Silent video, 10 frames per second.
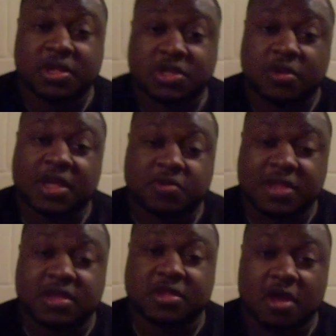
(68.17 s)
And so that's
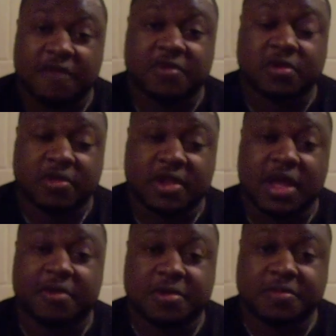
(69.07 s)
why I took the offer to Northern
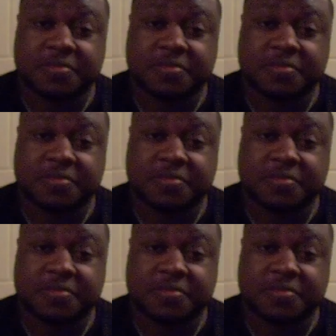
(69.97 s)
Iowa.